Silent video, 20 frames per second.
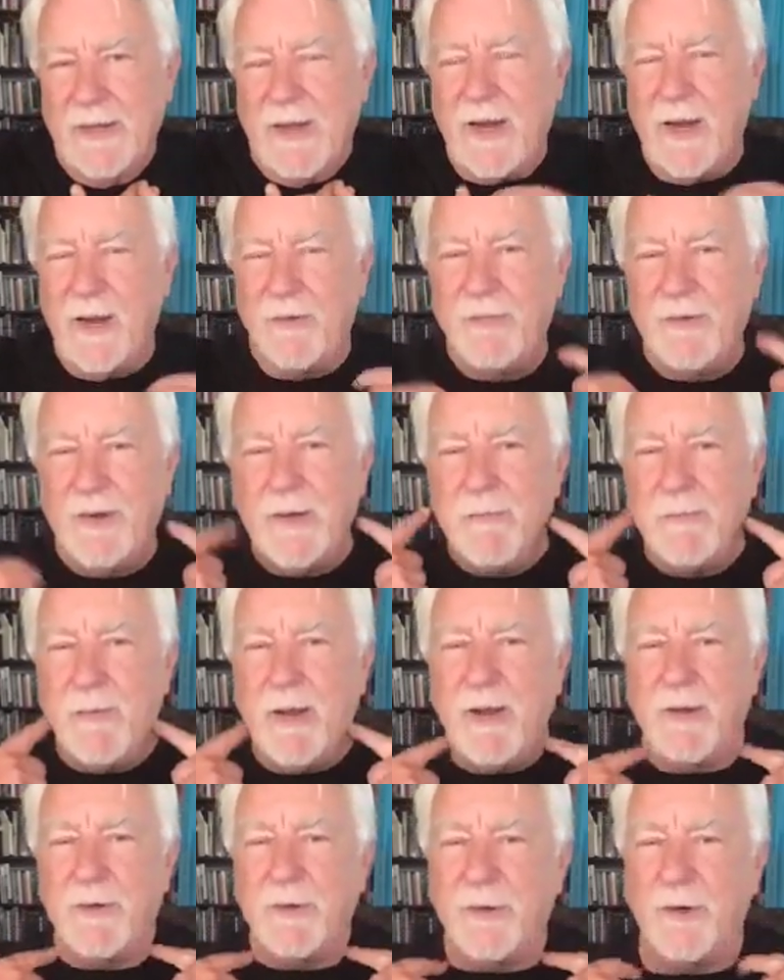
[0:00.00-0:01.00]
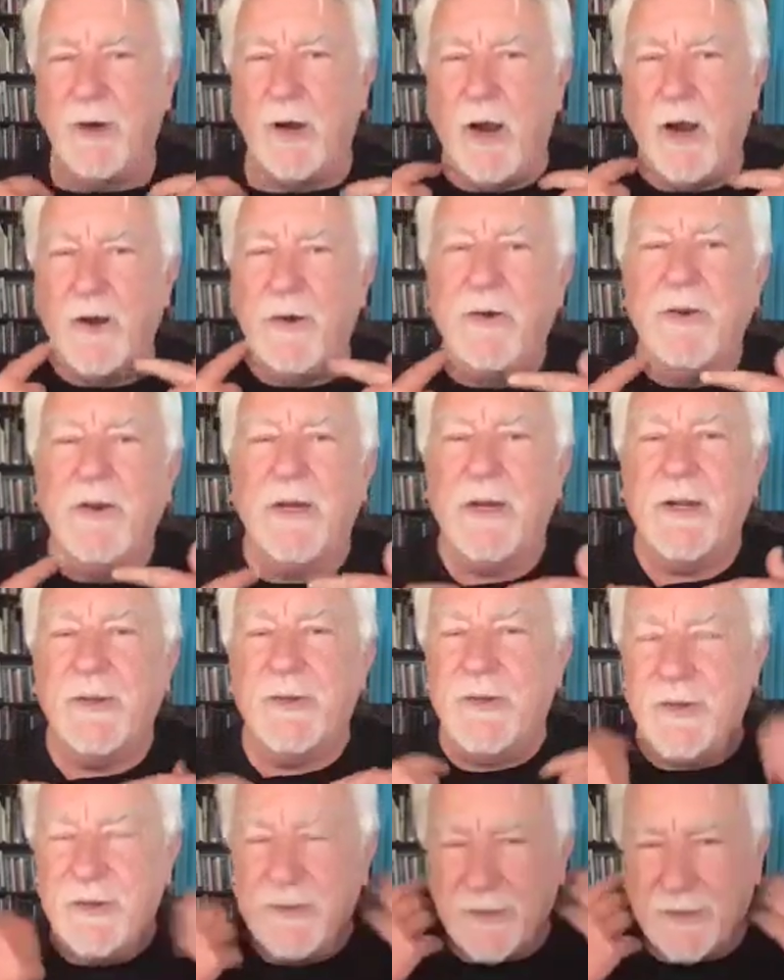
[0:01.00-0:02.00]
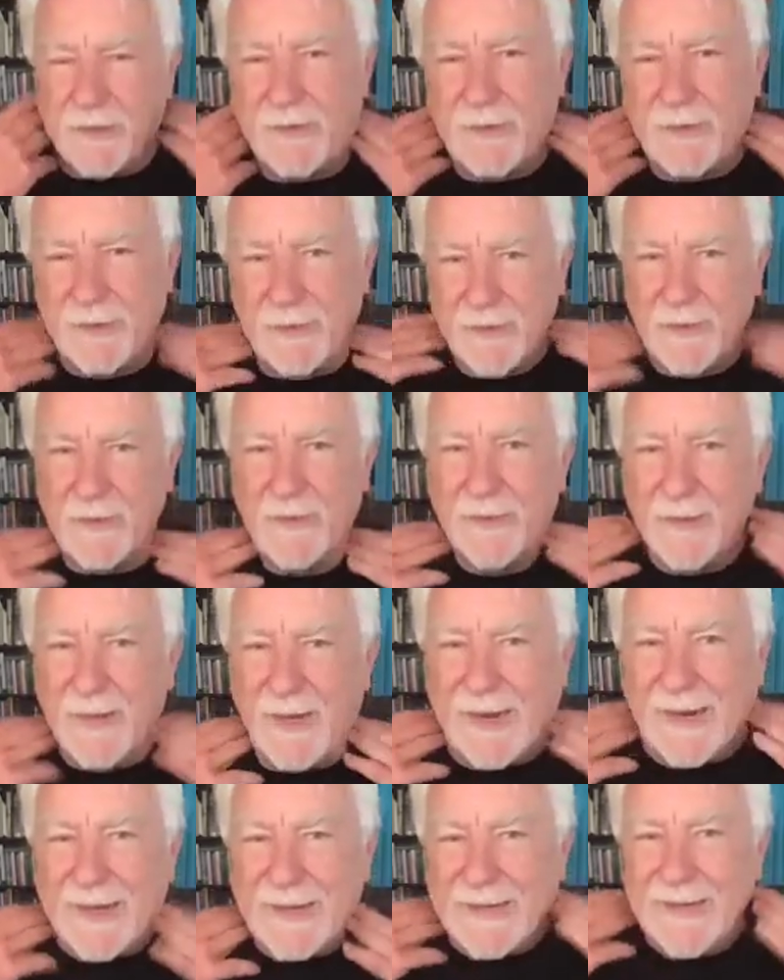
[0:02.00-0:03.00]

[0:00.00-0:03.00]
every major artery is in this neck.